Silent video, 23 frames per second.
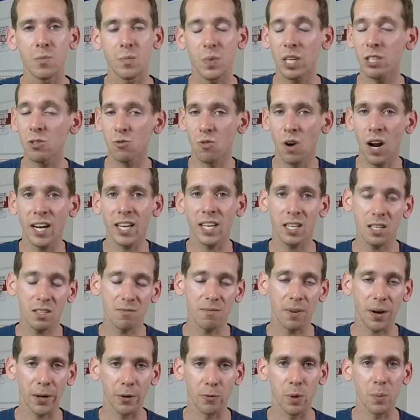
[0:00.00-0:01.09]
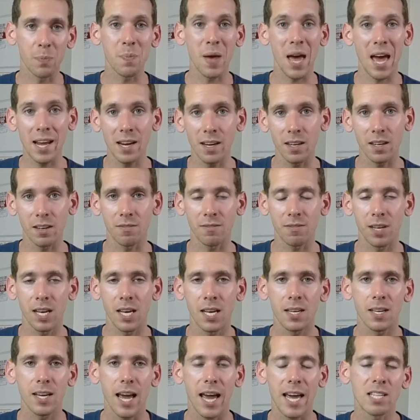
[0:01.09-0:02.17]
because running is very repetitive.
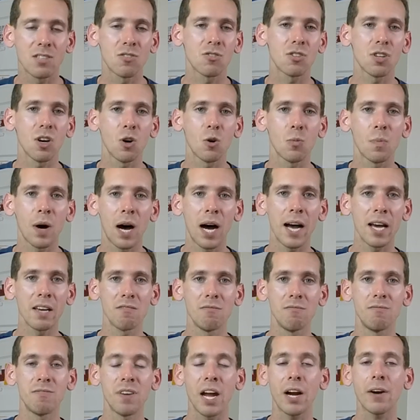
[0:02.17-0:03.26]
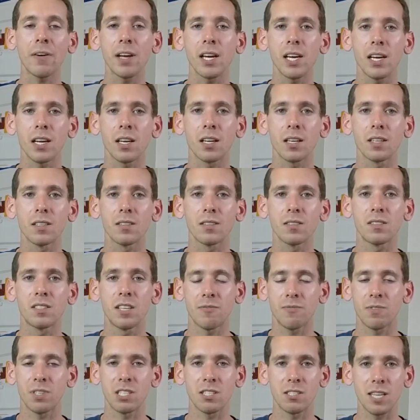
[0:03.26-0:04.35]
And so by varying
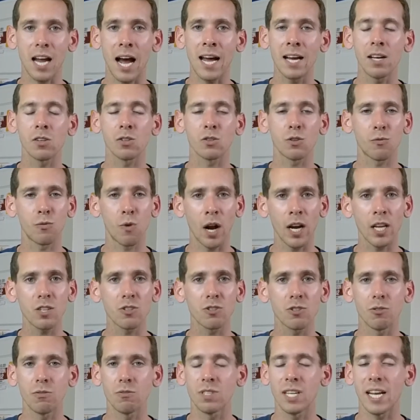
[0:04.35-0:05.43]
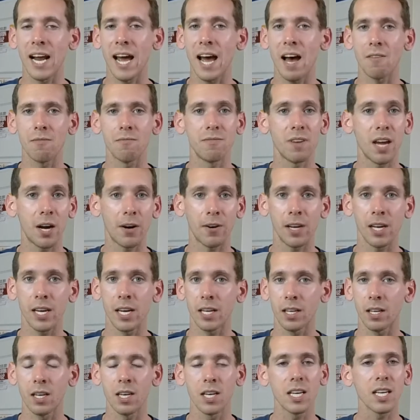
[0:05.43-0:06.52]
different styles of running shoes that have
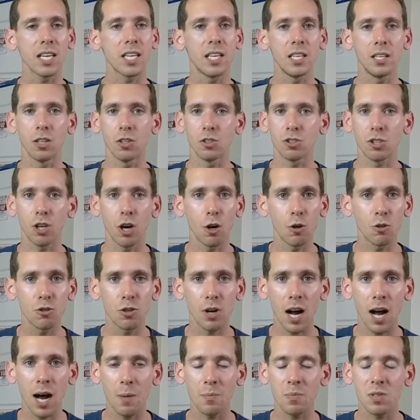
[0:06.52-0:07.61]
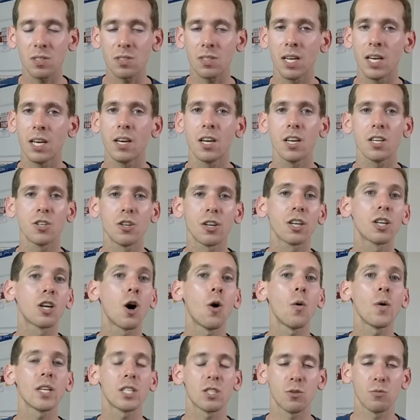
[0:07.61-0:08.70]
varying heel toe drops, you're
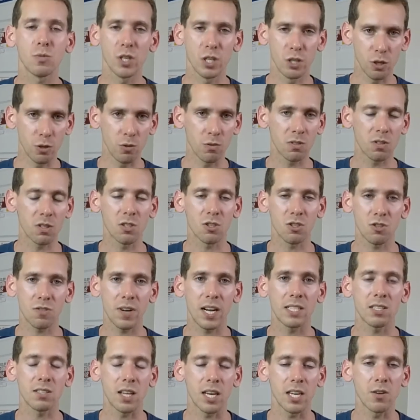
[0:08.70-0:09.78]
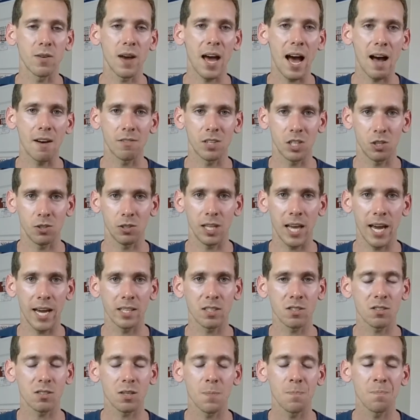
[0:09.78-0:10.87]
going to reduce the stress that you have on your
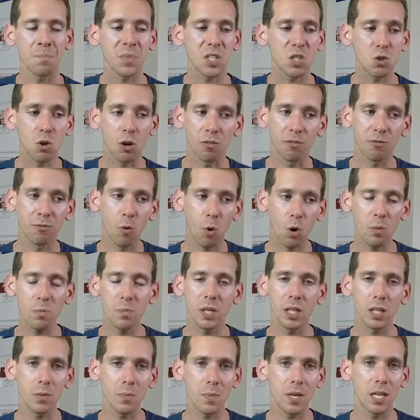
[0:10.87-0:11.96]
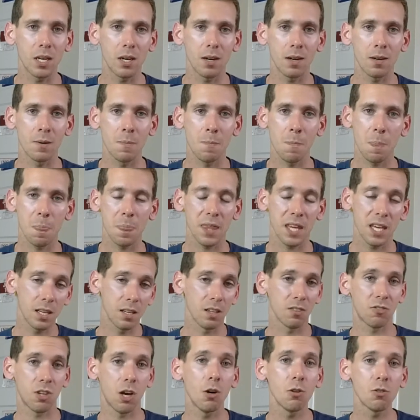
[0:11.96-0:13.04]
legs. So a 4 millimeter
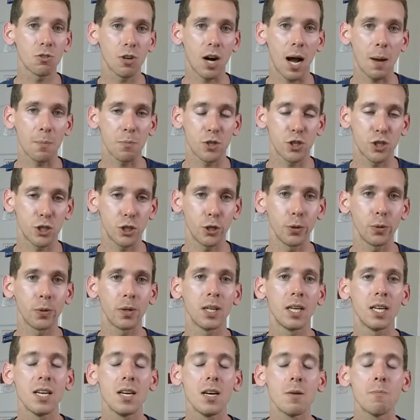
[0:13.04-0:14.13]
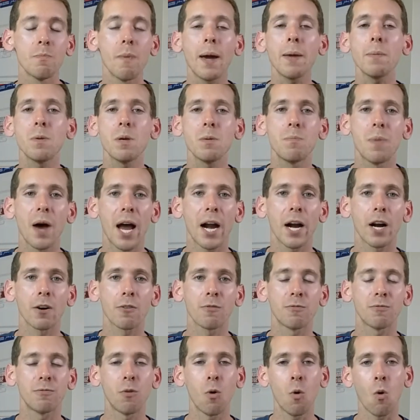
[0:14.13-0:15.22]
heel toe drop shoe might be better
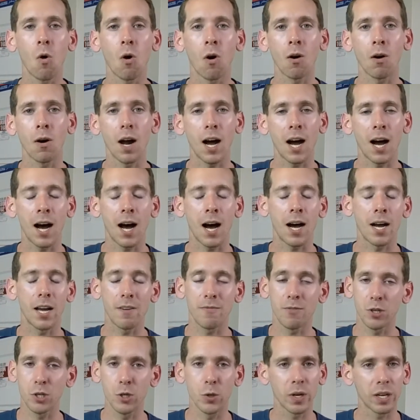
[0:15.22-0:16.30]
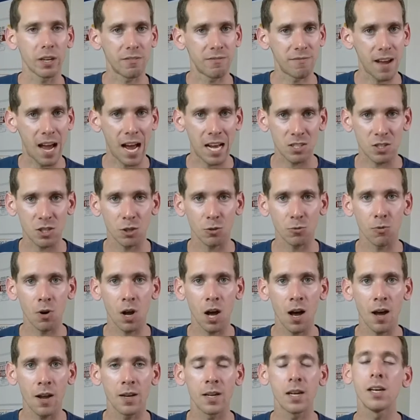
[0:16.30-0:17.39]
for if you're doing a faster
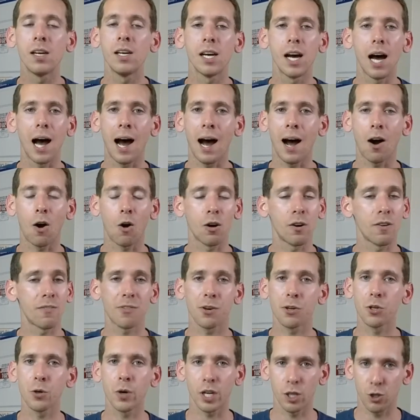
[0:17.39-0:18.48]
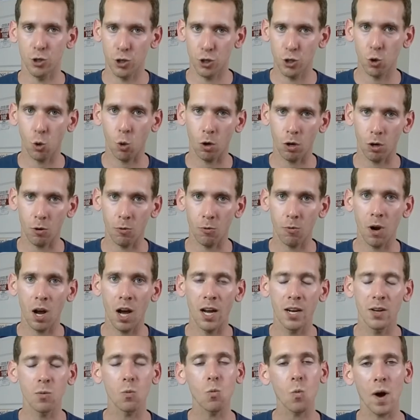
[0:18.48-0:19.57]
run or if you're doing a shorter
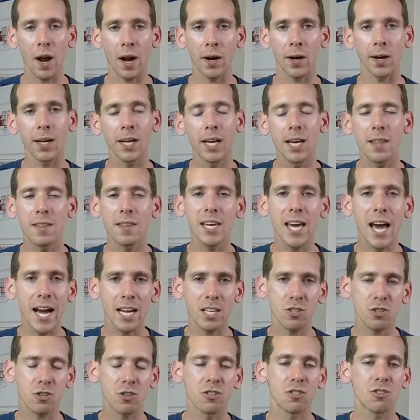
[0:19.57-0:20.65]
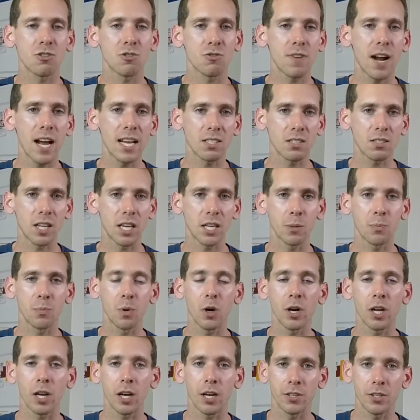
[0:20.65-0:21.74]
run where the extra stress that you're
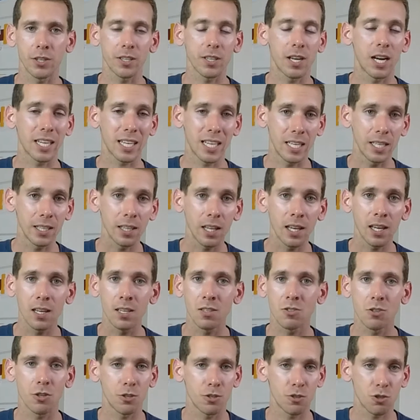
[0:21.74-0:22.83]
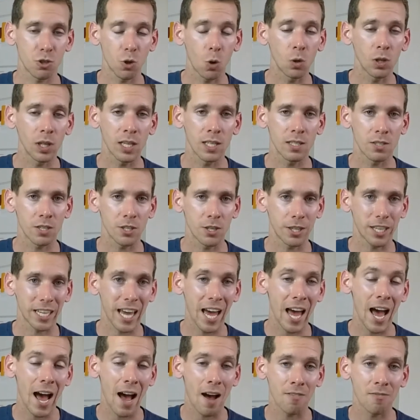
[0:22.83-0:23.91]
putting on your Achilles or your soleus and your
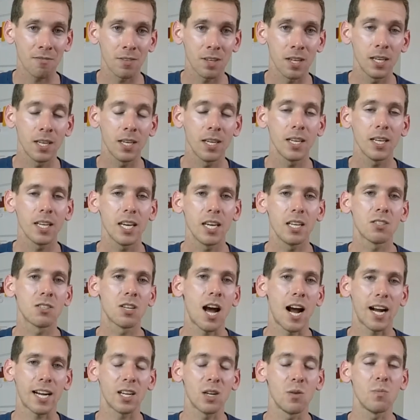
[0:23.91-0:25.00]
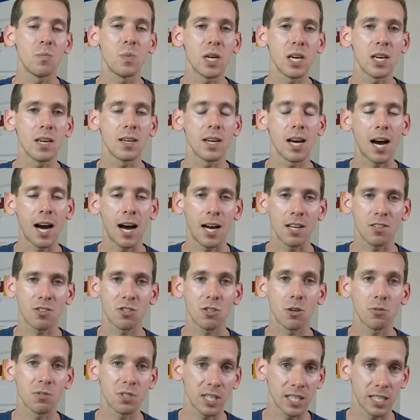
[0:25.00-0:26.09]
calf is not going to be
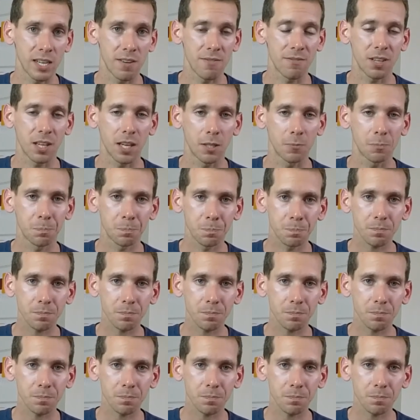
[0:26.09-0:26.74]
so significant.